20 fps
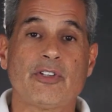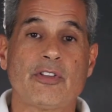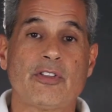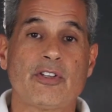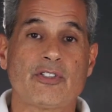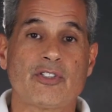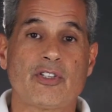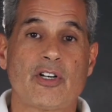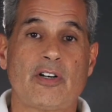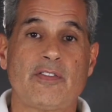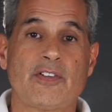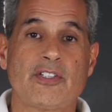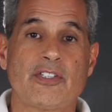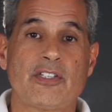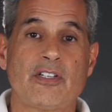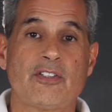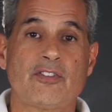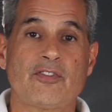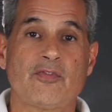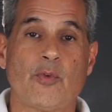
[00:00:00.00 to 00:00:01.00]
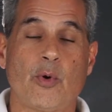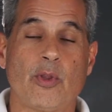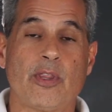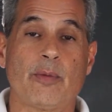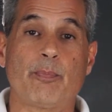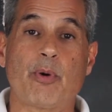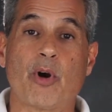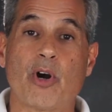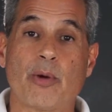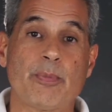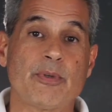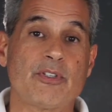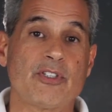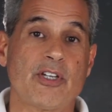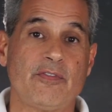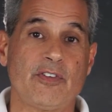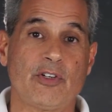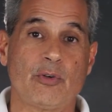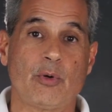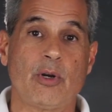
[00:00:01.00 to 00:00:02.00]
are the services for the purpose
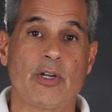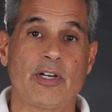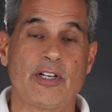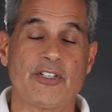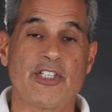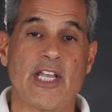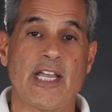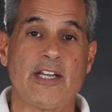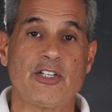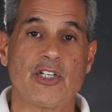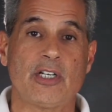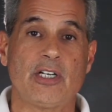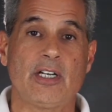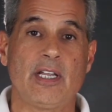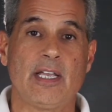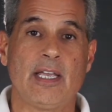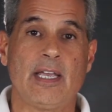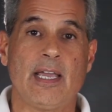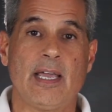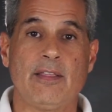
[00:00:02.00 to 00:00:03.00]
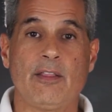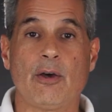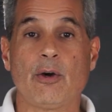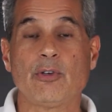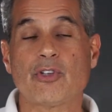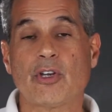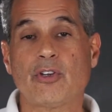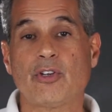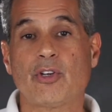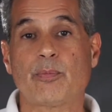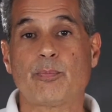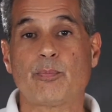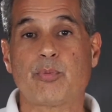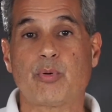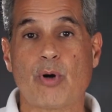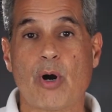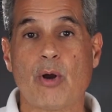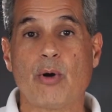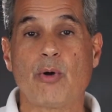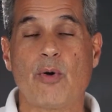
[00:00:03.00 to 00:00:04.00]
of your organization, and those are your
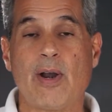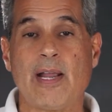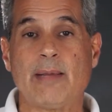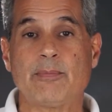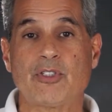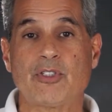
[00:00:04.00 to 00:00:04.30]
program